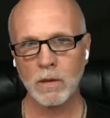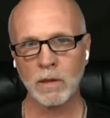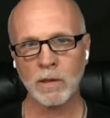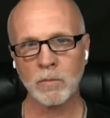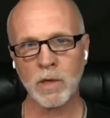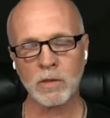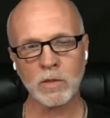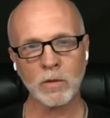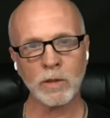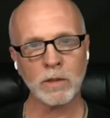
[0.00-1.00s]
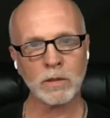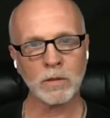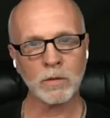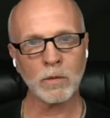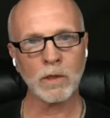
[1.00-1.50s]
And then I'm also
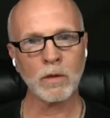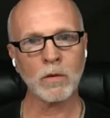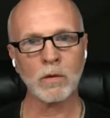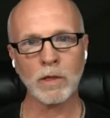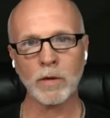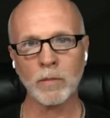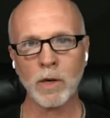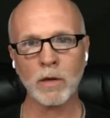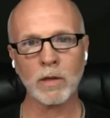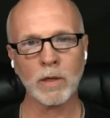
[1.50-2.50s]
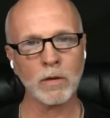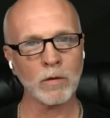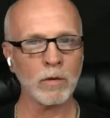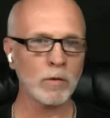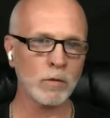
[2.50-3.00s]
into local area marketing
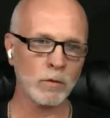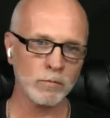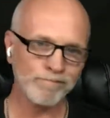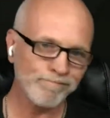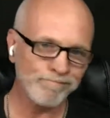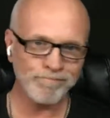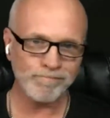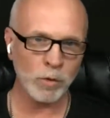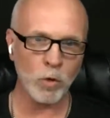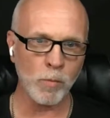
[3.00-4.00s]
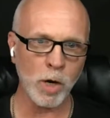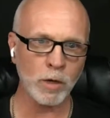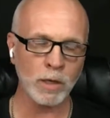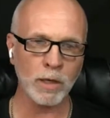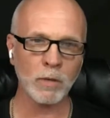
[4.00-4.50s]
or local
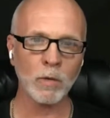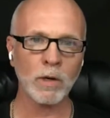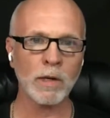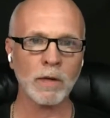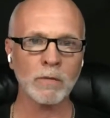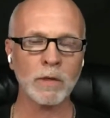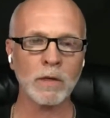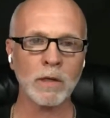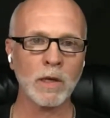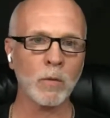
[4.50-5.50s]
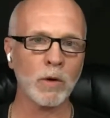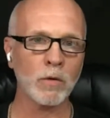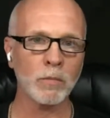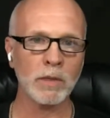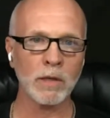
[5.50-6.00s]
marketing, where I have a network
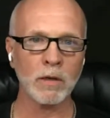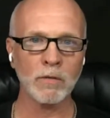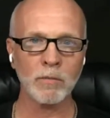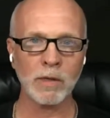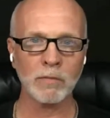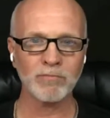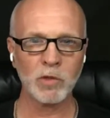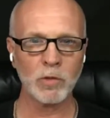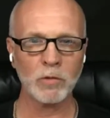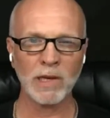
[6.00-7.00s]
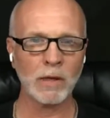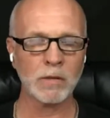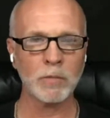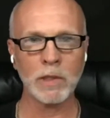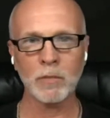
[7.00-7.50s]
group there of about
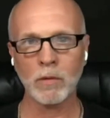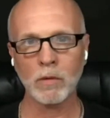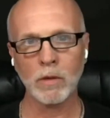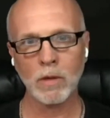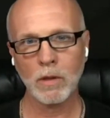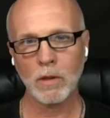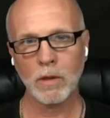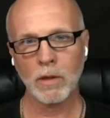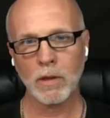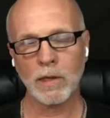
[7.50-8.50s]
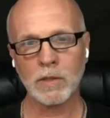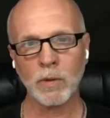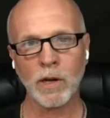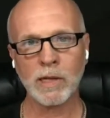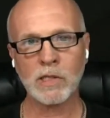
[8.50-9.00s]
2,000 people. And that's
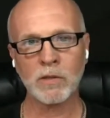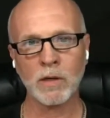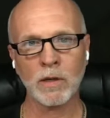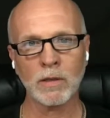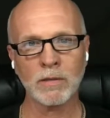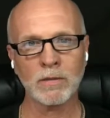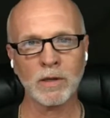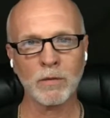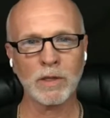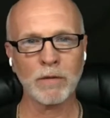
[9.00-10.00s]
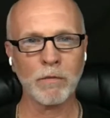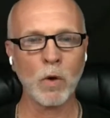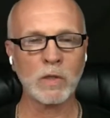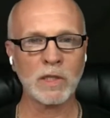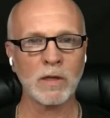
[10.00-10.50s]
where I started really
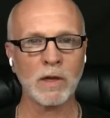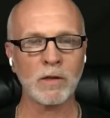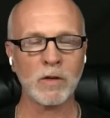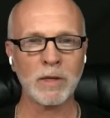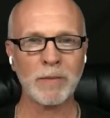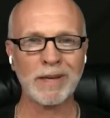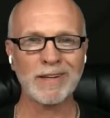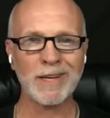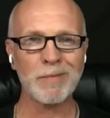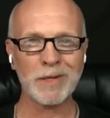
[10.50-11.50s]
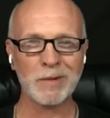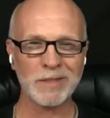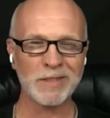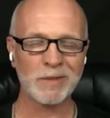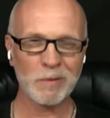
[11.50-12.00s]
focusing on during the pandemic
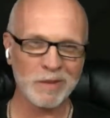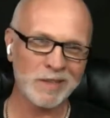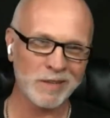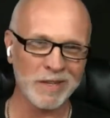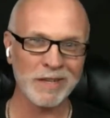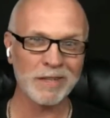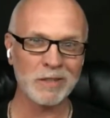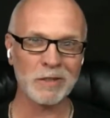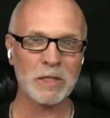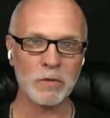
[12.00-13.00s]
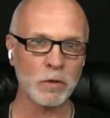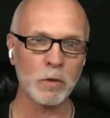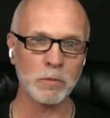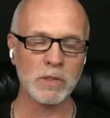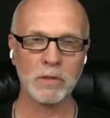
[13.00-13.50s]
was, get into these
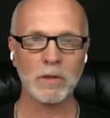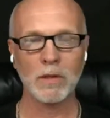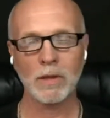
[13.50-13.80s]
groups.